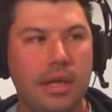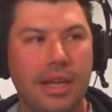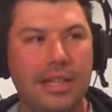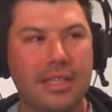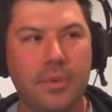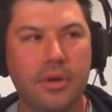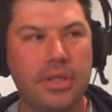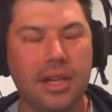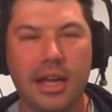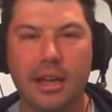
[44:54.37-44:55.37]
As opposed
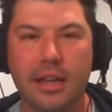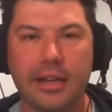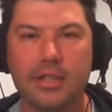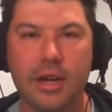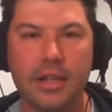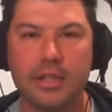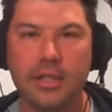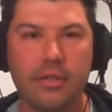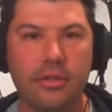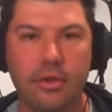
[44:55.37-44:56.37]
to kind of like
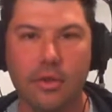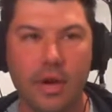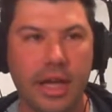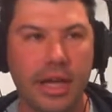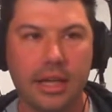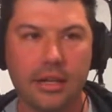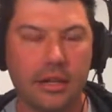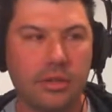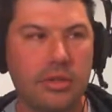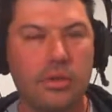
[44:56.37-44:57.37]
trudging through a
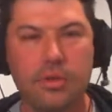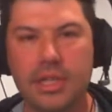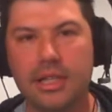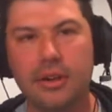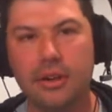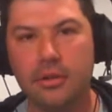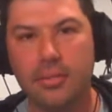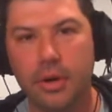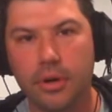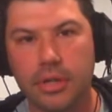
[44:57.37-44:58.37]
2-year-long
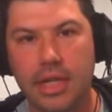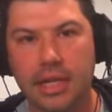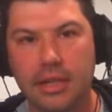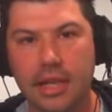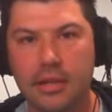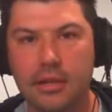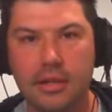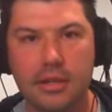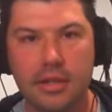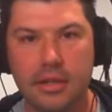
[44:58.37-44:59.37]
project that
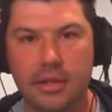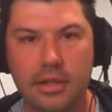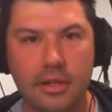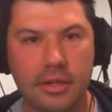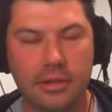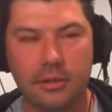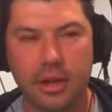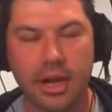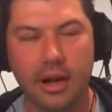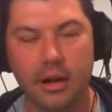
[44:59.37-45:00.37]

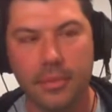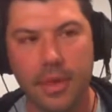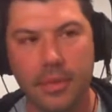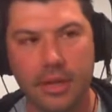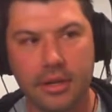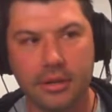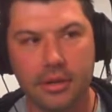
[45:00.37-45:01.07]
I remember.